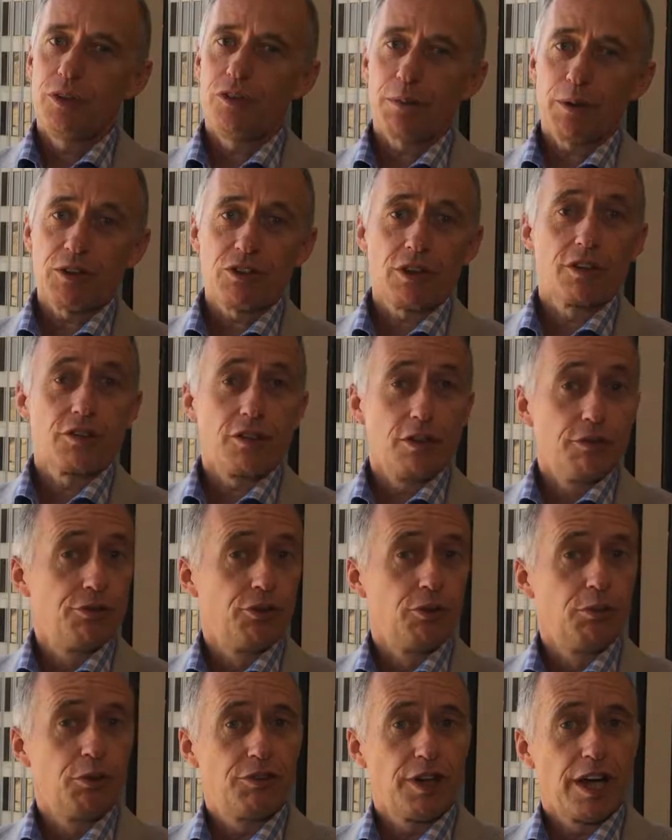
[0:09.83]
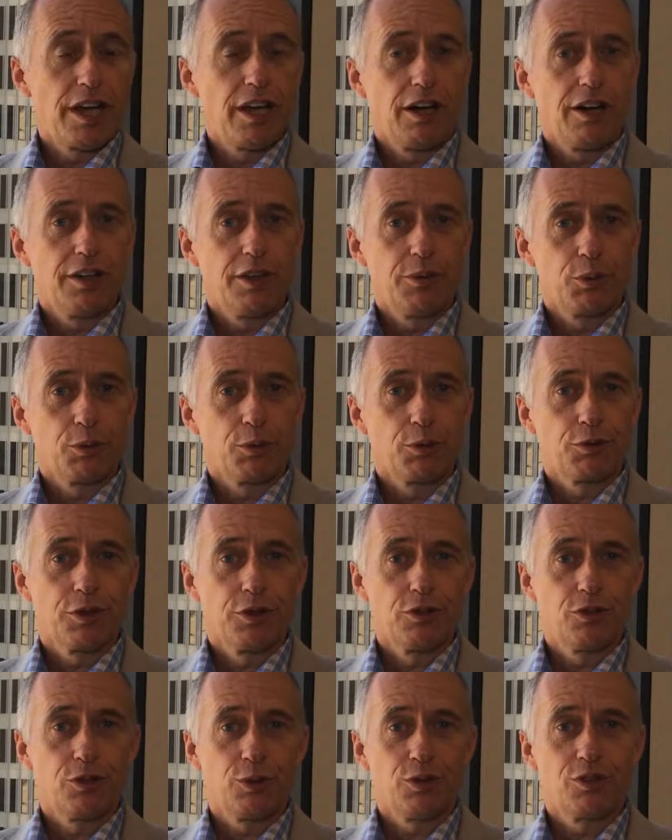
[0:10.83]
specialise in a form of AI that we
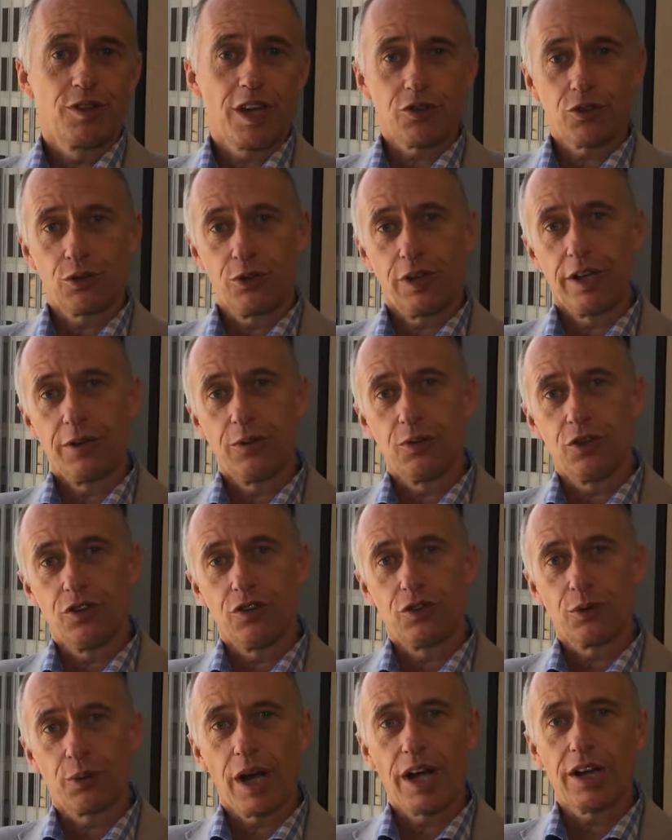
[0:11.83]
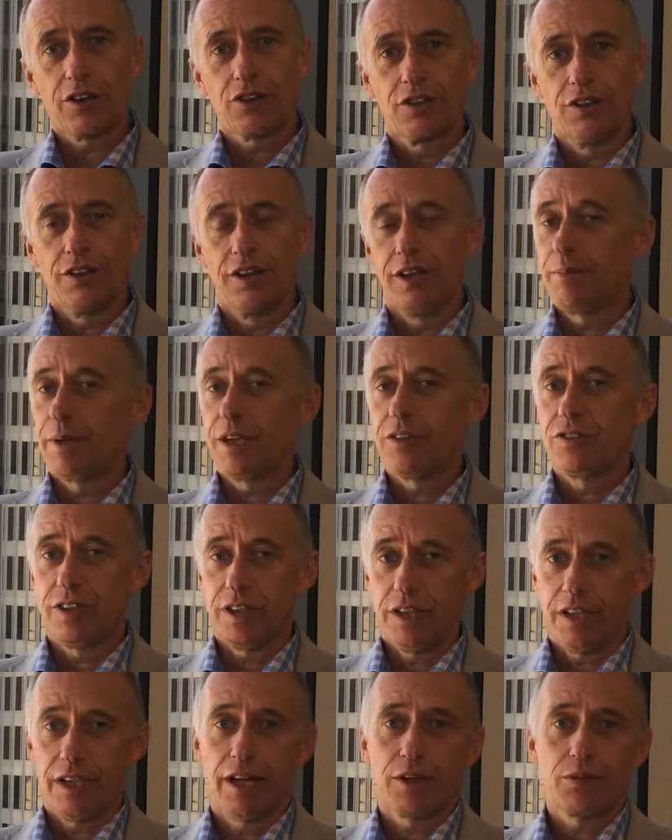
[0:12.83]
refer to as natural language interaction, and it
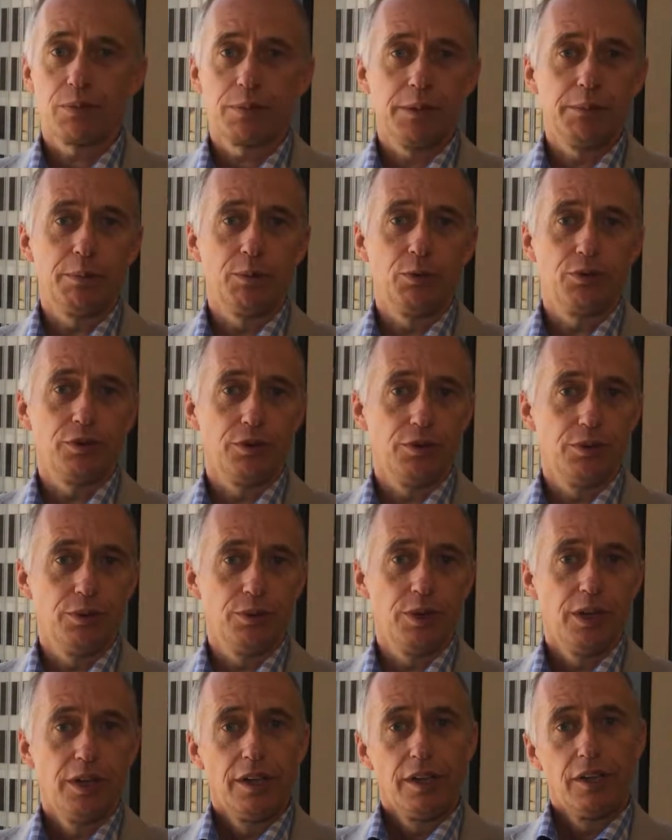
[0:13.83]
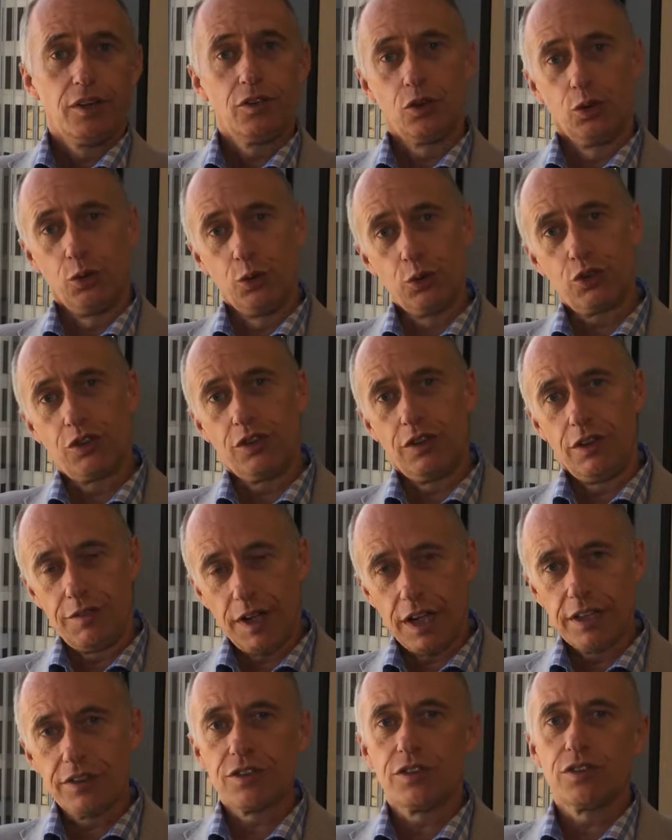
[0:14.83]
basically allows people to talk to
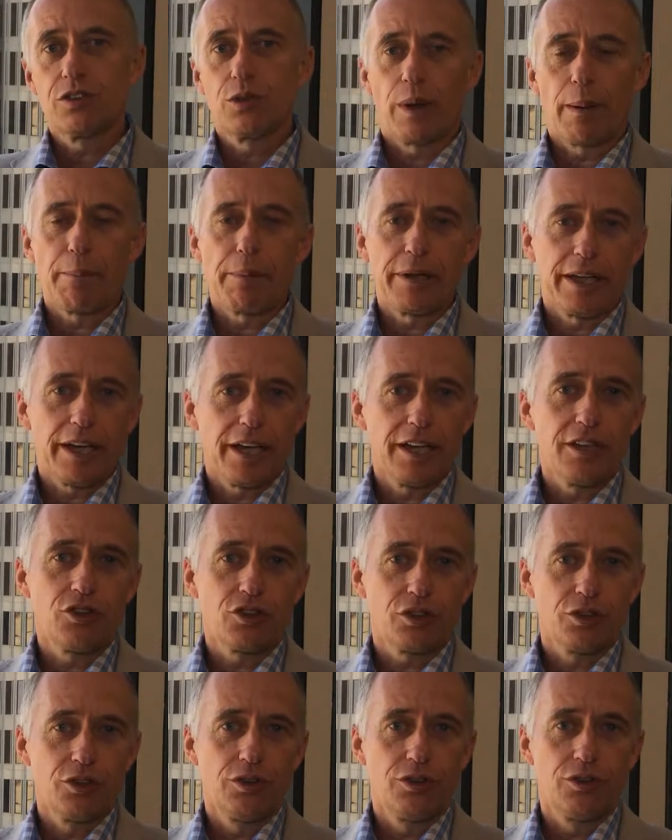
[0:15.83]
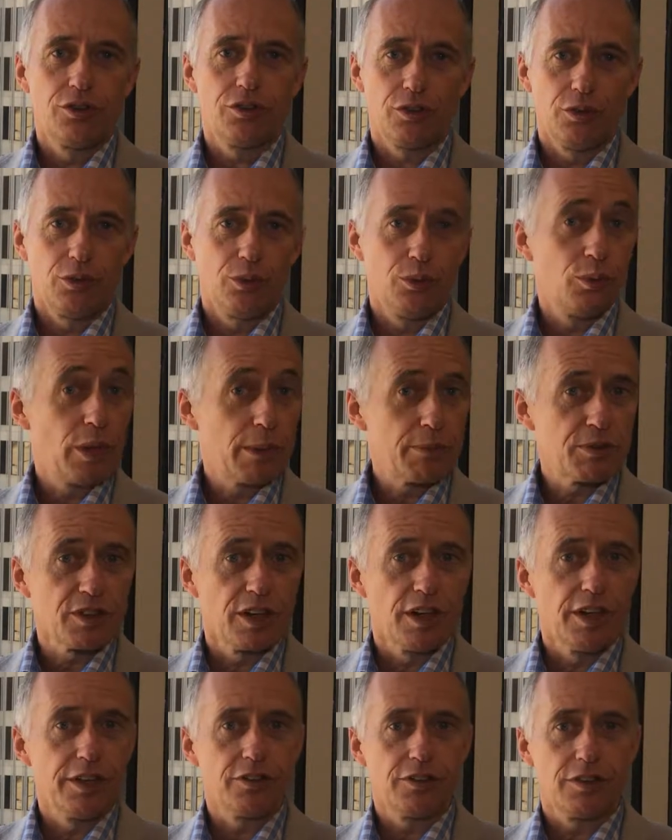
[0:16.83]
devices, to applications, to
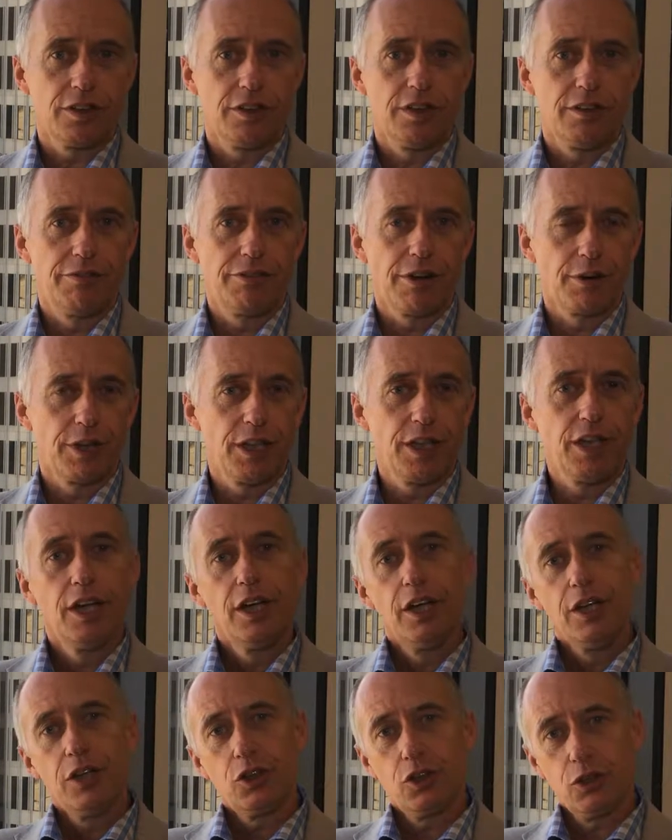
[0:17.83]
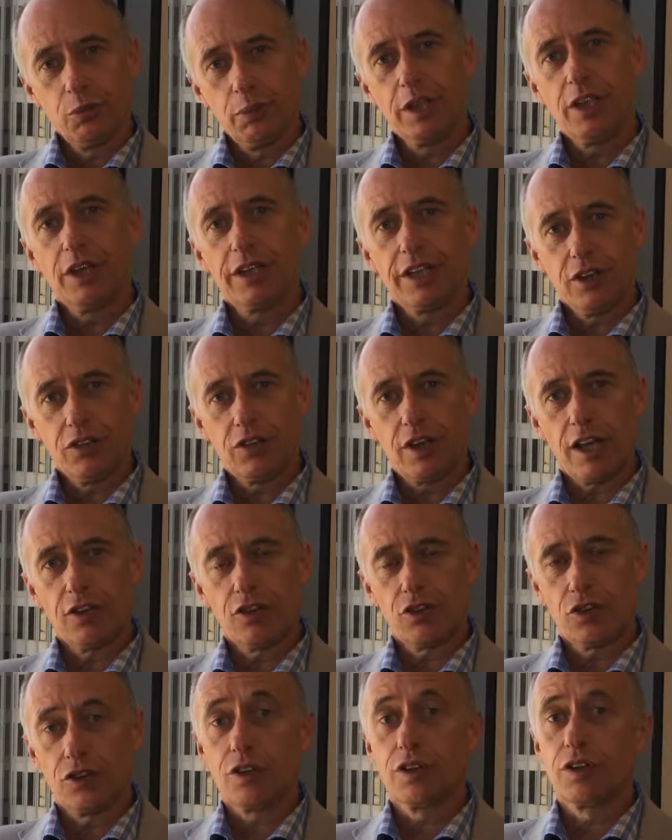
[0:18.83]
websites in a very human-like,
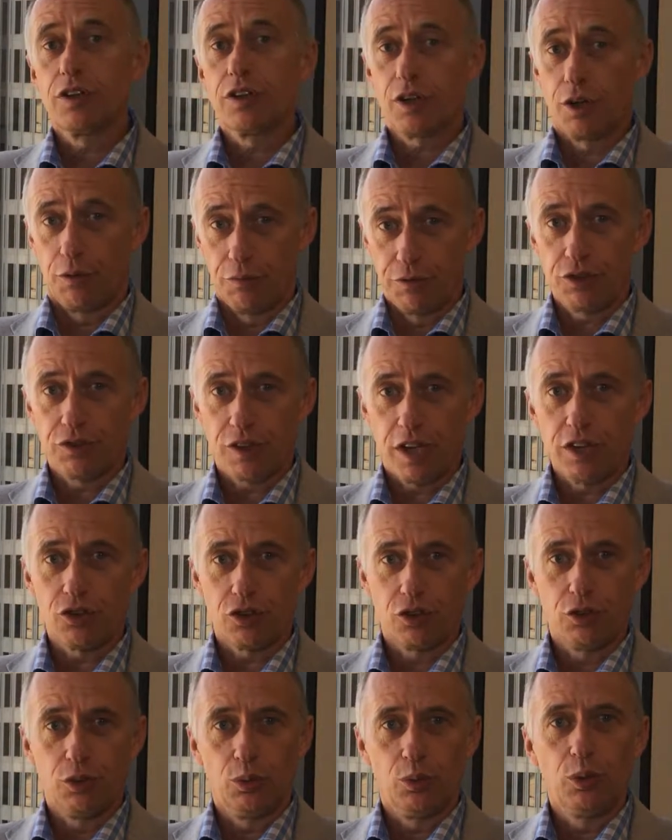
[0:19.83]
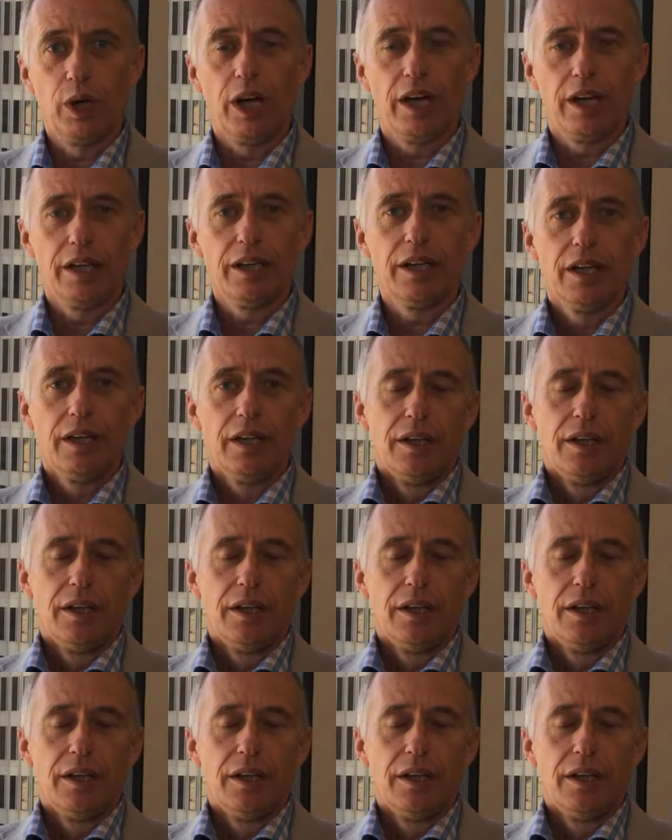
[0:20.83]
intelligent and conversational way.